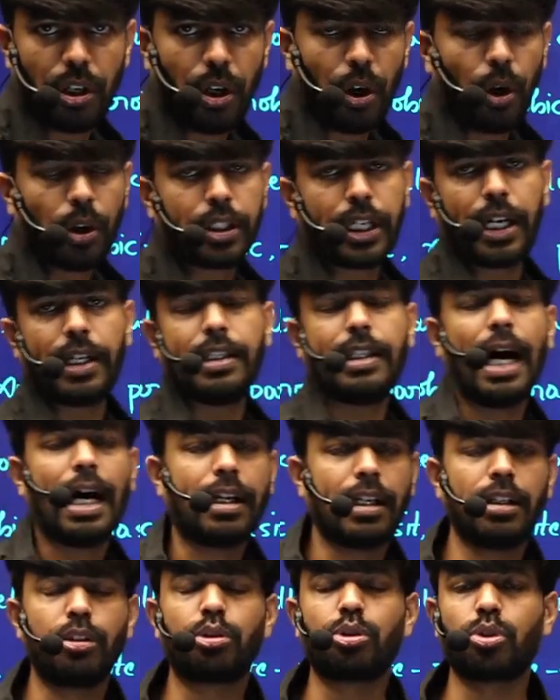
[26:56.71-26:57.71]
Okay, that
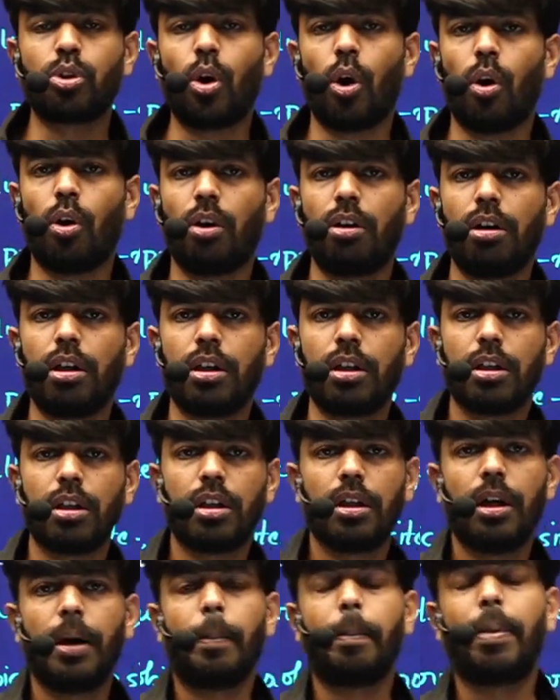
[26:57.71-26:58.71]
is called
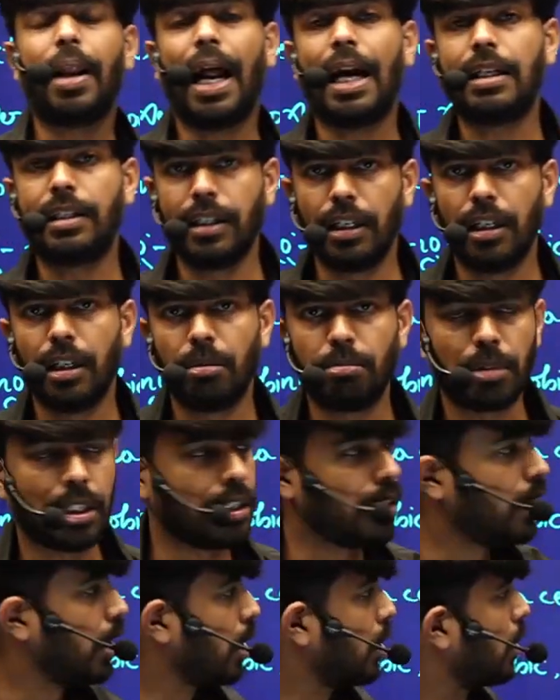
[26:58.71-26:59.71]

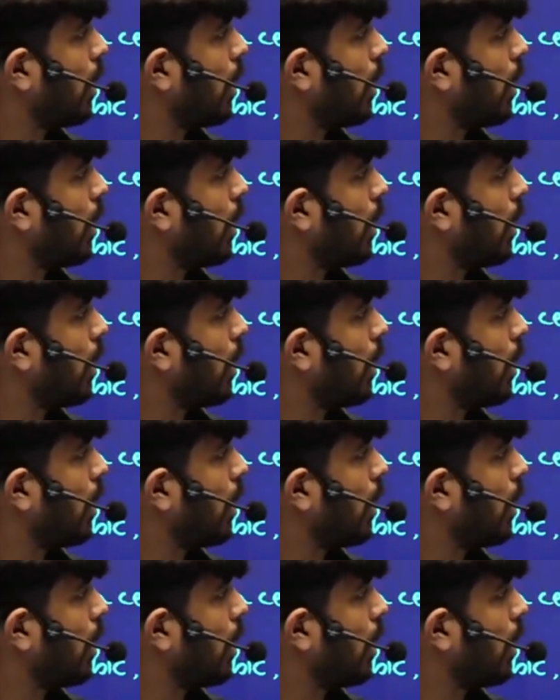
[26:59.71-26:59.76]
Platyhelminthes.